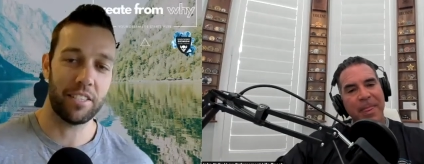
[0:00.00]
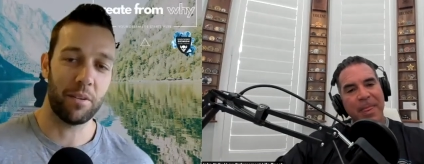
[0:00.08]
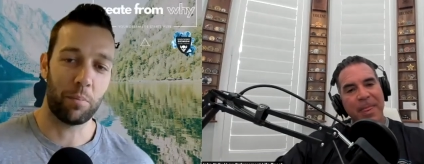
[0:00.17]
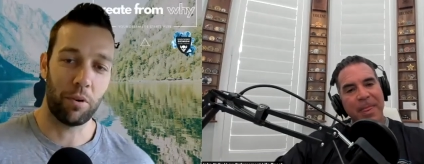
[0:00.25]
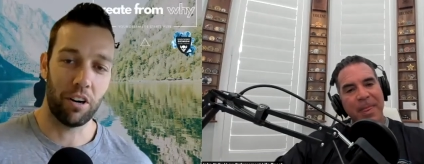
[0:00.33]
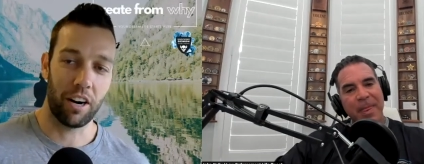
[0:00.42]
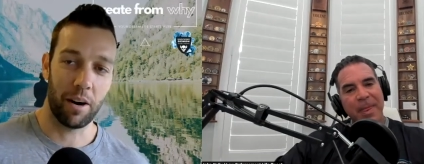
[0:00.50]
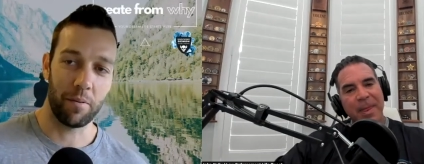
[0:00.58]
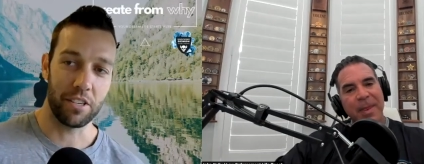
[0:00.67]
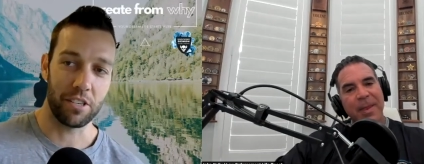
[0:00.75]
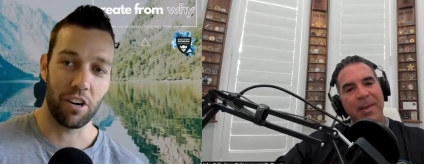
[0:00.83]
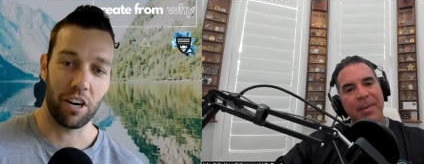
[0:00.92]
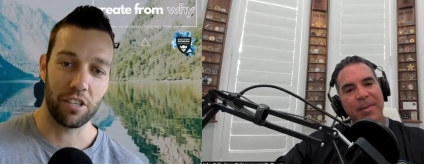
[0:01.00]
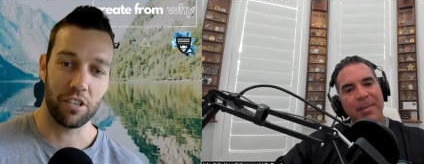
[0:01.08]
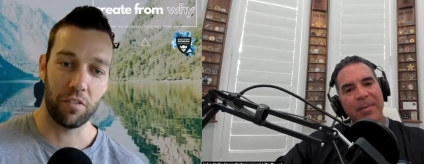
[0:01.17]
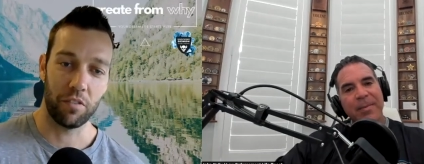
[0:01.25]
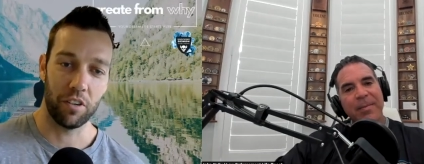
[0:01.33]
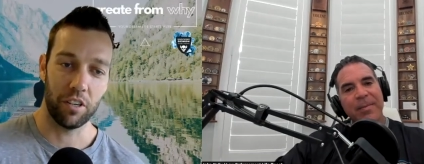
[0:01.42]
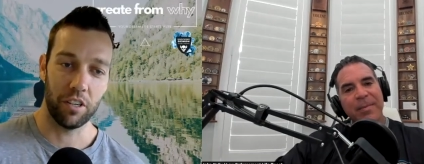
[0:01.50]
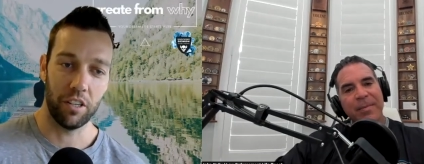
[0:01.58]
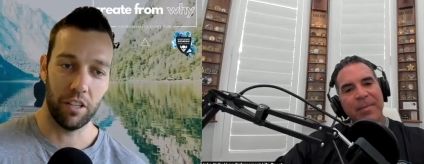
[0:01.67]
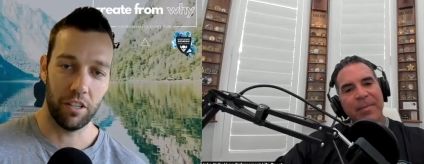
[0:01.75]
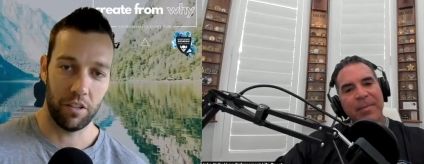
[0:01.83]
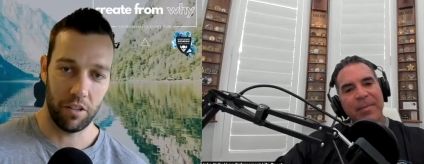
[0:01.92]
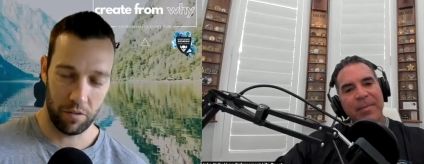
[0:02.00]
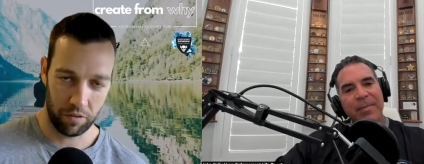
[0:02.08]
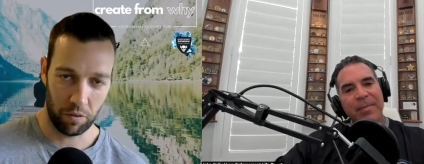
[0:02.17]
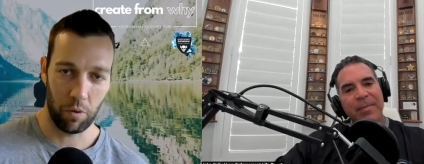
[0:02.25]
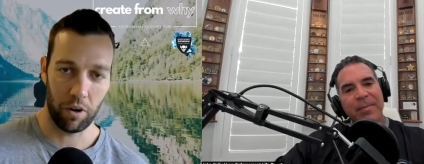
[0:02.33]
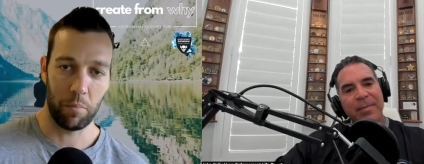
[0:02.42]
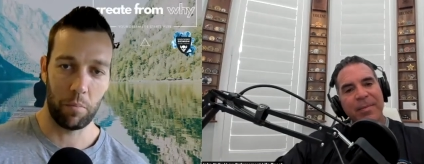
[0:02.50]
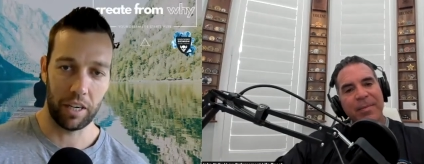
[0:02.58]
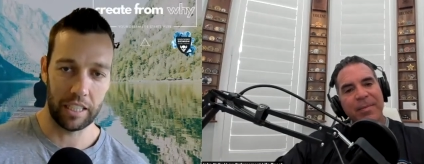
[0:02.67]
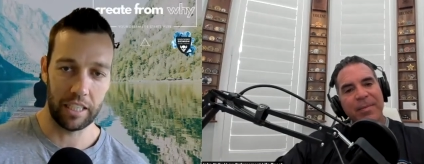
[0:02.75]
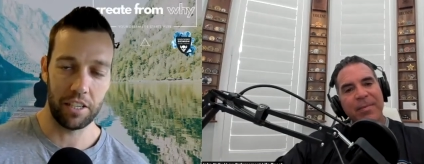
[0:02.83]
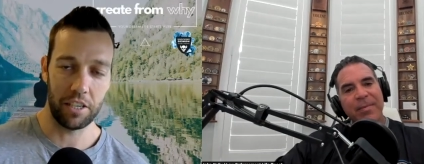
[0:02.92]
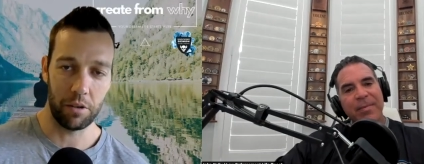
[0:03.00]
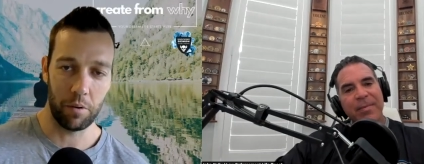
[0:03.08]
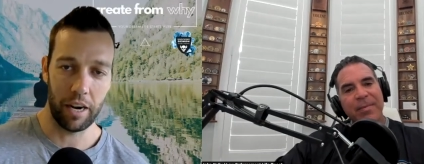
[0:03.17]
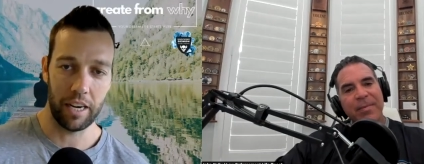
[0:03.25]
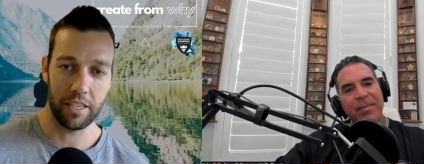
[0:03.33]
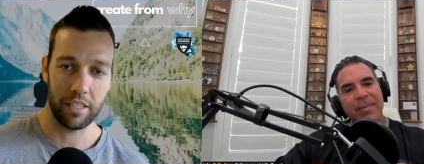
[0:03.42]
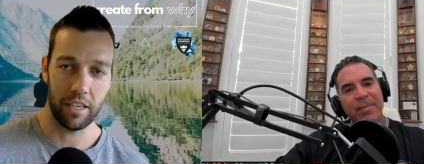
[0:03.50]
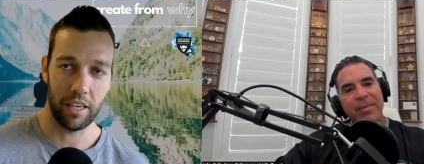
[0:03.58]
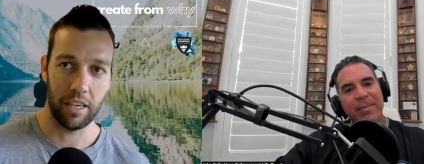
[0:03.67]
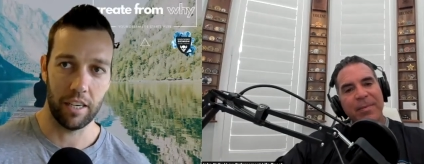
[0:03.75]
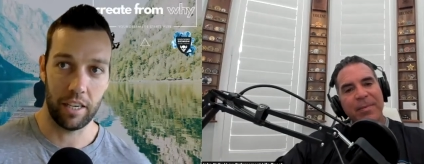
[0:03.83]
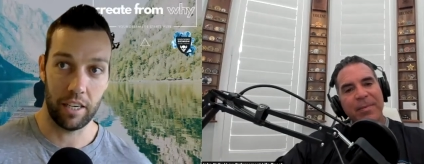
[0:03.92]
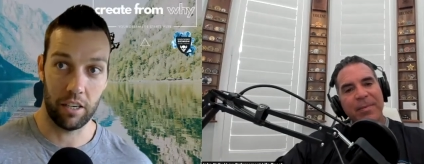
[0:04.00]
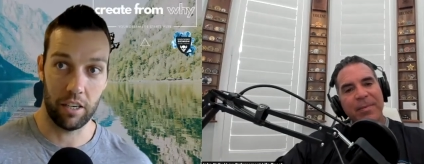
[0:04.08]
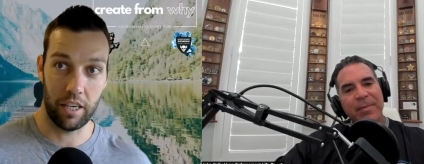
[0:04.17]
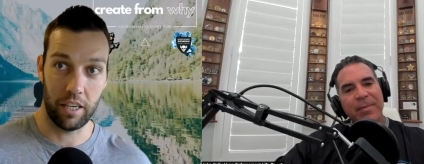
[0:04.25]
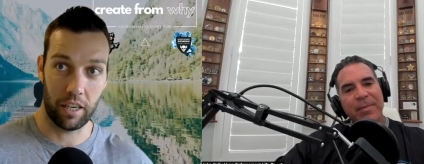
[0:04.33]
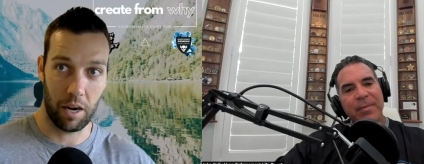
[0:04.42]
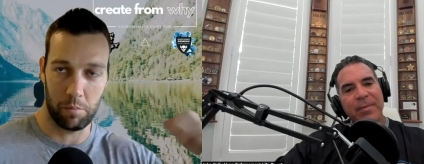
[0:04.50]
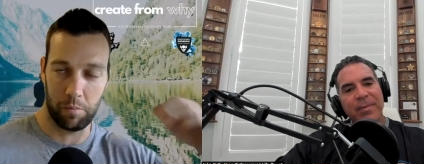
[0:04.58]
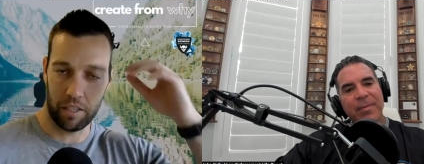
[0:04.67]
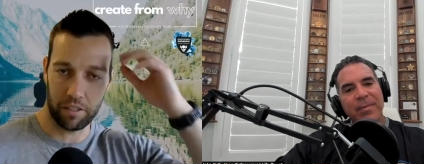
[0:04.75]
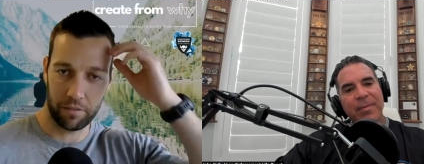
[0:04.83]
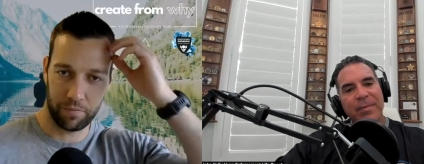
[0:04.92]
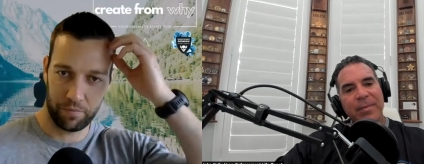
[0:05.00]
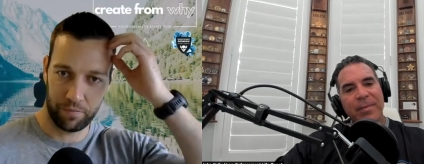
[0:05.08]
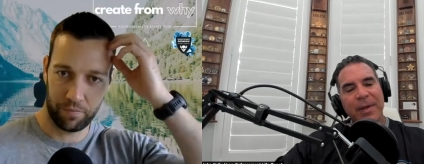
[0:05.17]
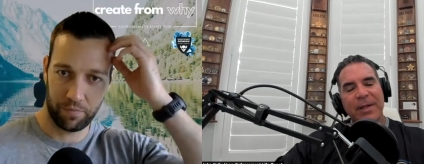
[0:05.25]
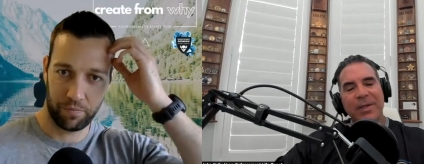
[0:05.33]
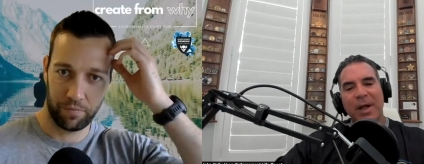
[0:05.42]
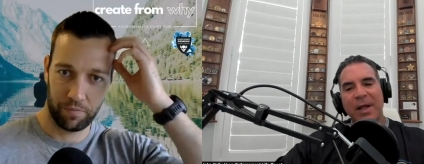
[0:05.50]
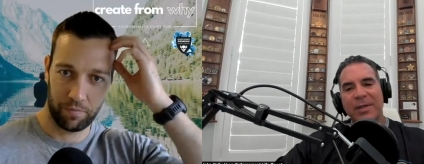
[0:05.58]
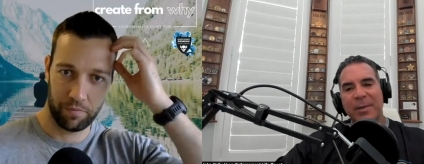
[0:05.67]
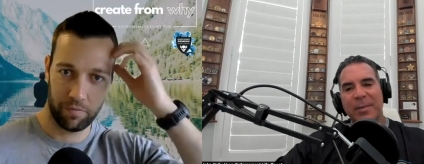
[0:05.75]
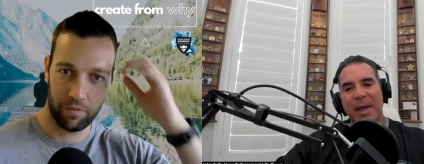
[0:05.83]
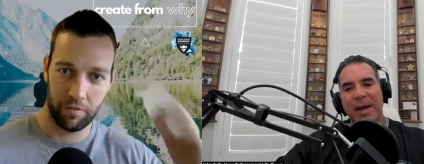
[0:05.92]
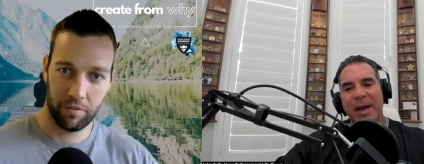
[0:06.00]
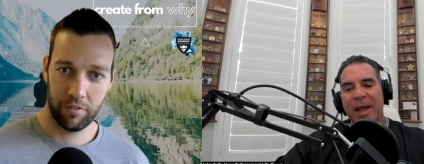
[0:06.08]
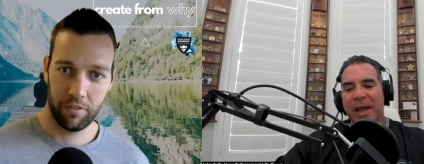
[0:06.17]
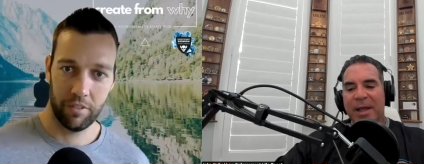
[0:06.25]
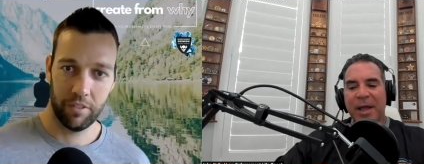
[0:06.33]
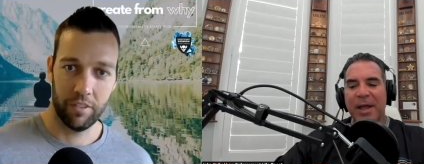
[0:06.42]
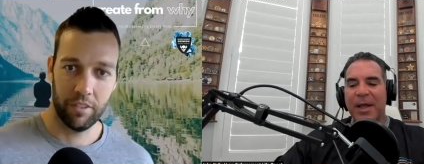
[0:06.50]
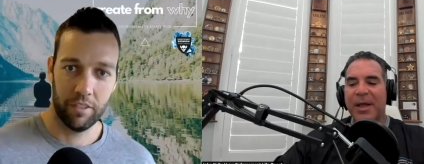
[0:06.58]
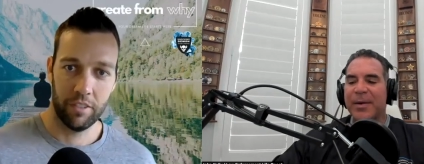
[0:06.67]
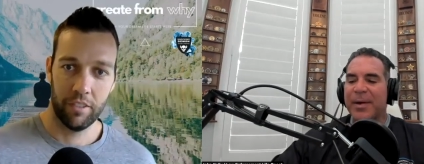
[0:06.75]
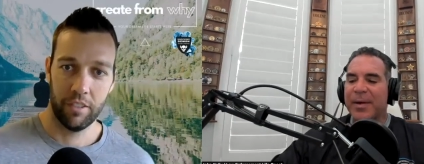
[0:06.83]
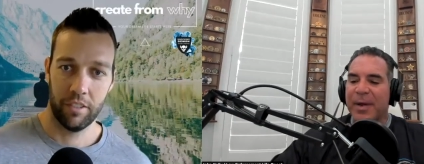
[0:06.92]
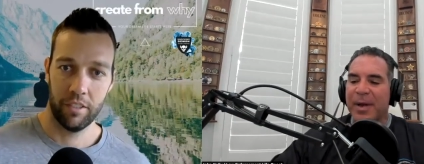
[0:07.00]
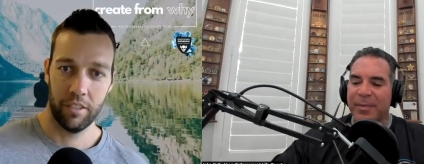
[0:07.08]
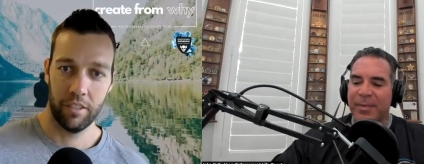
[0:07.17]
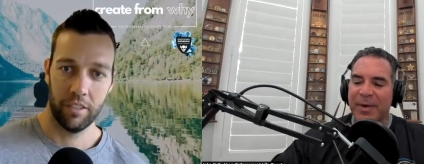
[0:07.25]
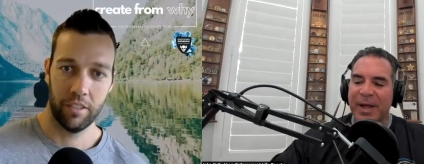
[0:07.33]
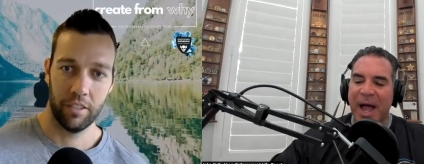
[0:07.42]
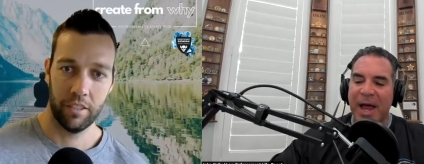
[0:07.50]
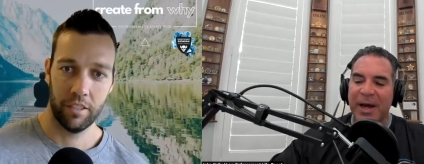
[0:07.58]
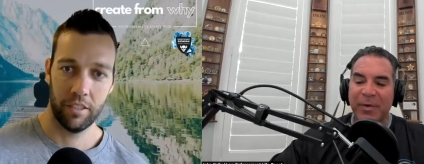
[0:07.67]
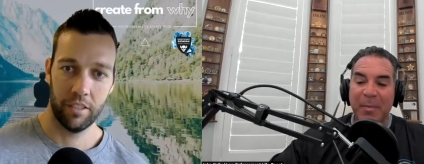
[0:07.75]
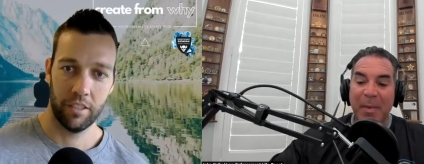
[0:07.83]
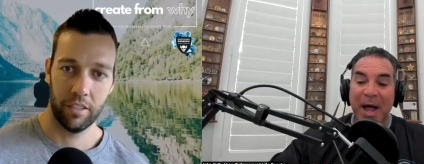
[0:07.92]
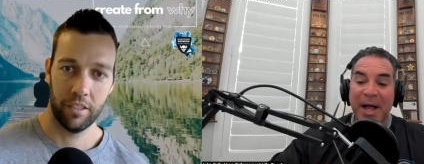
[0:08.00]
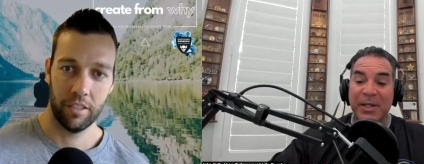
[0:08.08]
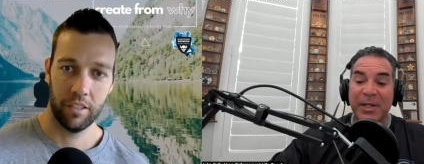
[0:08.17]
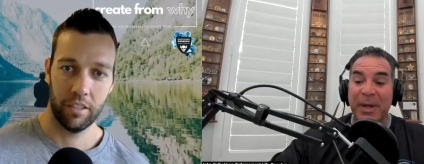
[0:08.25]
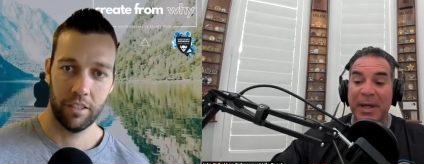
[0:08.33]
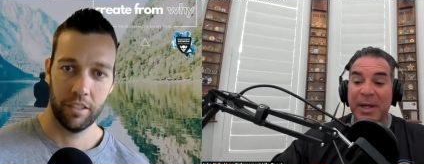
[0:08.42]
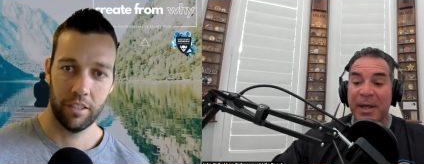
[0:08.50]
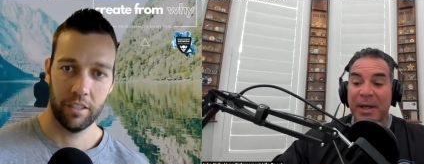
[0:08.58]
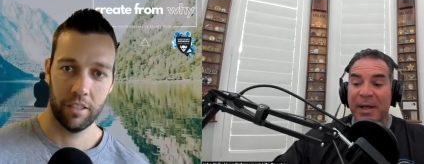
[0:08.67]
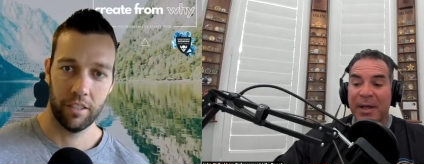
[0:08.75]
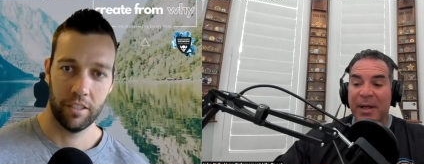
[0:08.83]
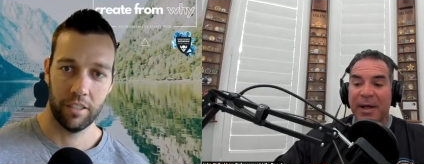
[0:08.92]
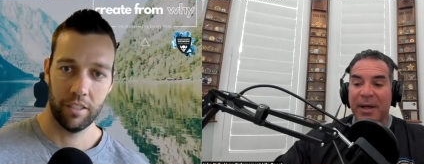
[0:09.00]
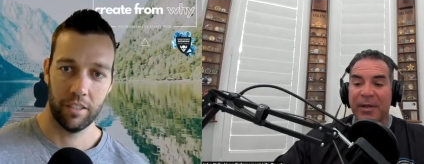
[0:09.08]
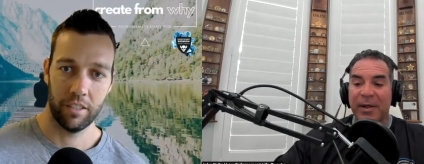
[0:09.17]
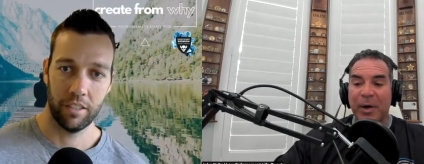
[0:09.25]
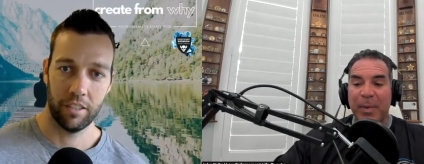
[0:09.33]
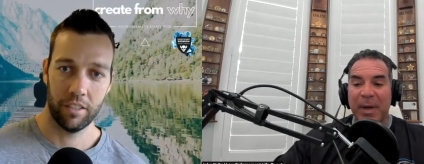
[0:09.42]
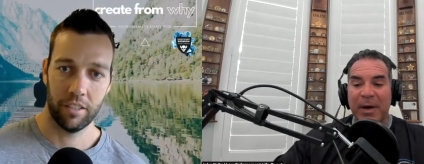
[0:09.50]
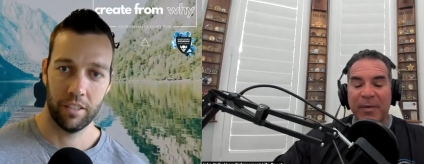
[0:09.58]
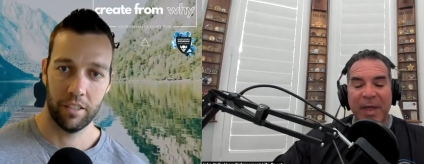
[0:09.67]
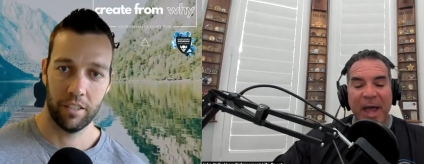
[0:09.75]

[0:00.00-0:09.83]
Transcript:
Speaker 1: the program and the structure for the for what I'm bringing to the U.S. Uh, here in a couple months.
Speaker 2: That's awesome, man. Yeah, it, it it kind of reminds me a little bit of